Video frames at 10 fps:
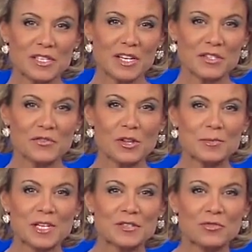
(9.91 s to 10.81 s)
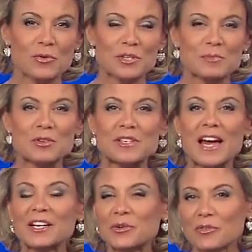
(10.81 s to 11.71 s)
Dennis Phillips has Florida's most
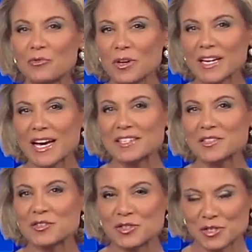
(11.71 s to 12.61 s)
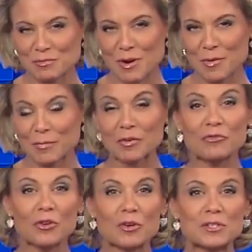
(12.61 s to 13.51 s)
accurate forecast in just a moment. But
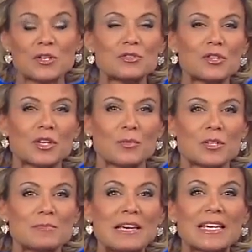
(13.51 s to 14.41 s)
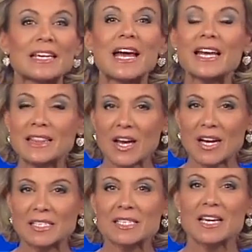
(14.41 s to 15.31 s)
first, here's a look at what's making
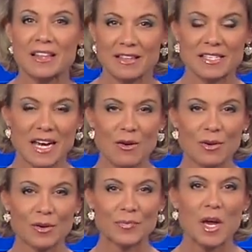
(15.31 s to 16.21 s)
headlines this hour.